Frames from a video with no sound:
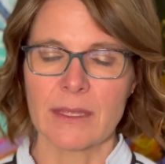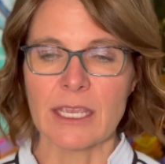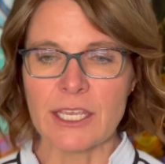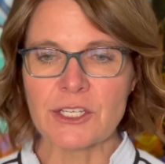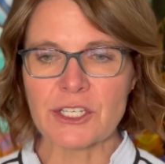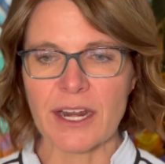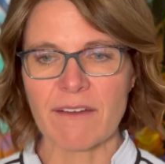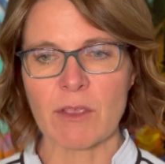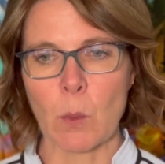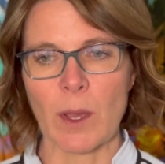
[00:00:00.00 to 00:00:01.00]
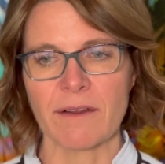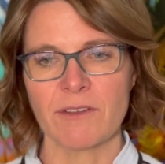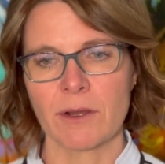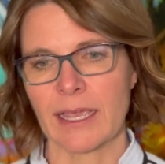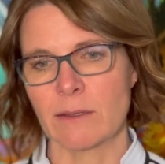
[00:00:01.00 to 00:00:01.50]
Each and every one of
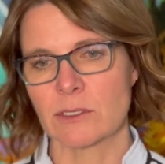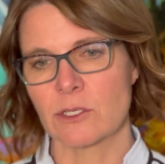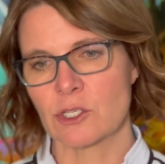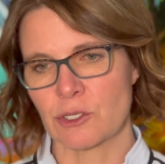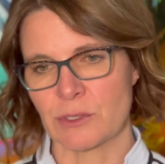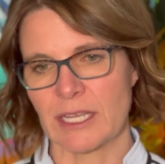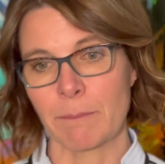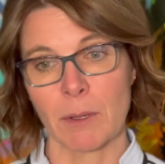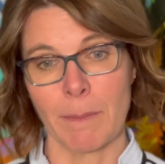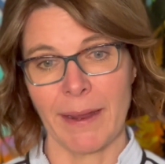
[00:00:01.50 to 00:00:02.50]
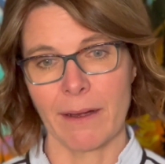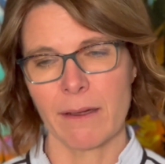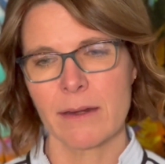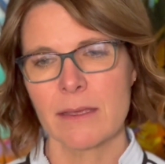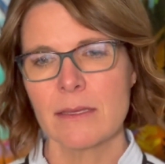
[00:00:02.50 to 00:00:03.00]
your council shows up
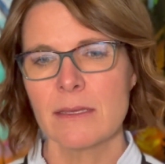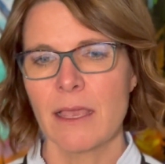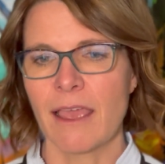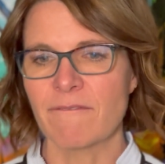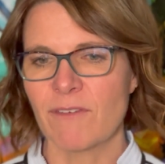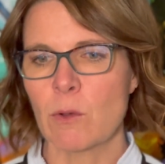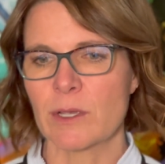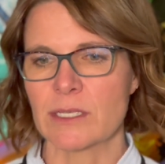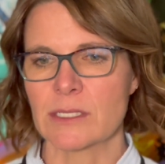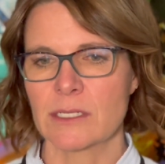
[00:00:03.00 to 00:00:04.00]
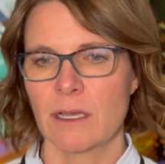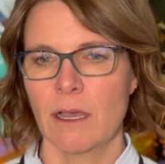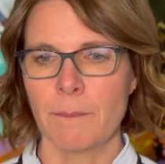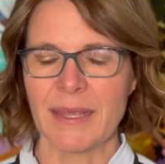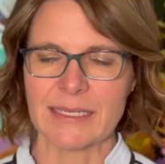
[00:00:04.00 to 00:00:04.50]
prepared and focused
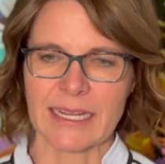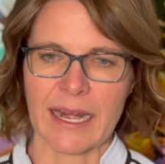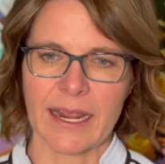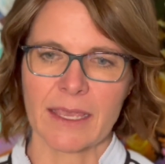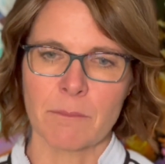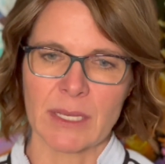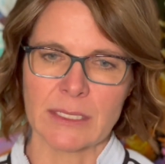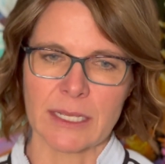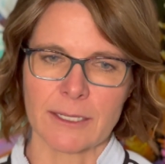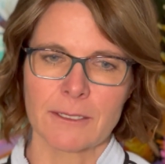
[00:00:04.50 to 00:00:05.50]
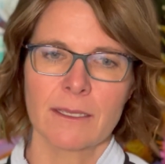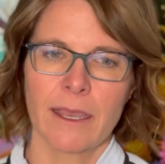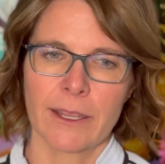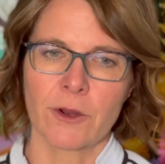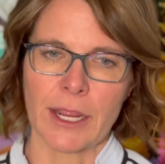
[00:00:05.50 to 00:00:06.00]
on maintaining and building
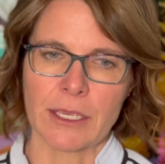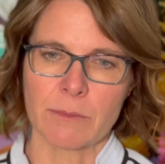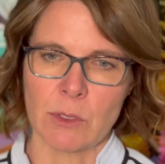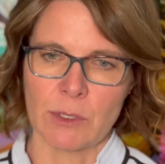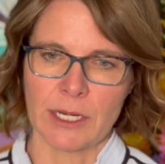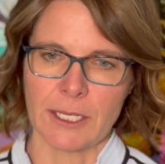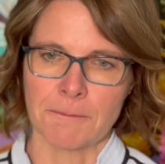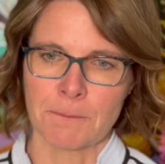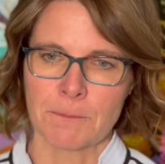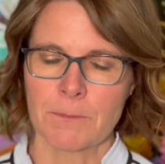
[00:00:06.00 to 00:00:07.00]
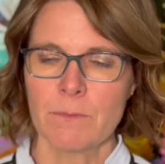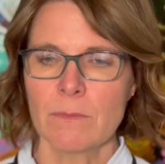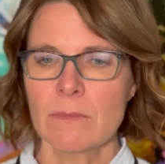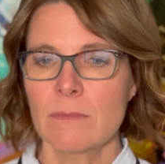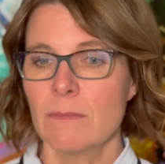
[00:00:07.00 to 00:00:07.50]
a great community.
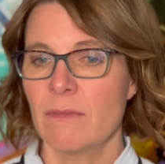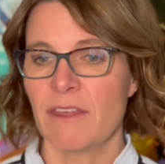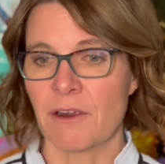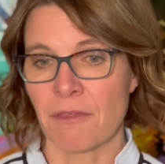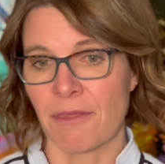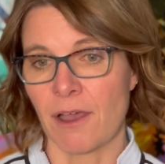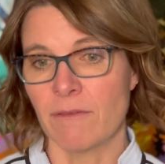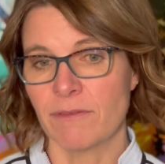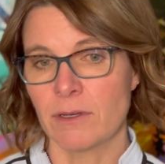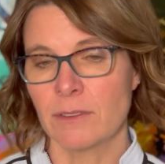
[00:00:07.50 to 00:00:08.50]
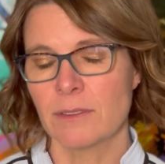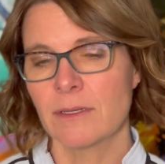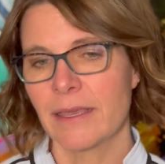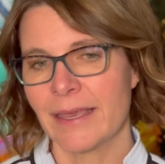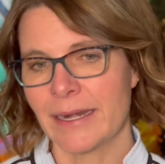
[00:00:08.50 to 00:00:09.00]
They are thoughtful
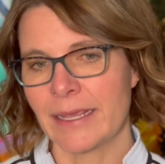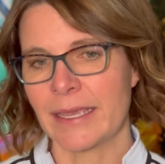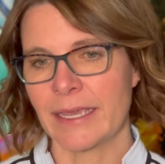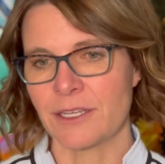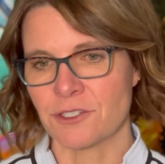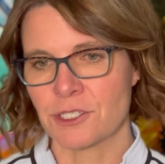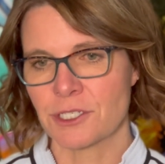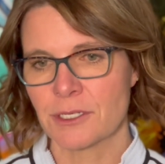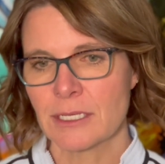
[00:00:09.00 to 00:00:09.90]
and engaged.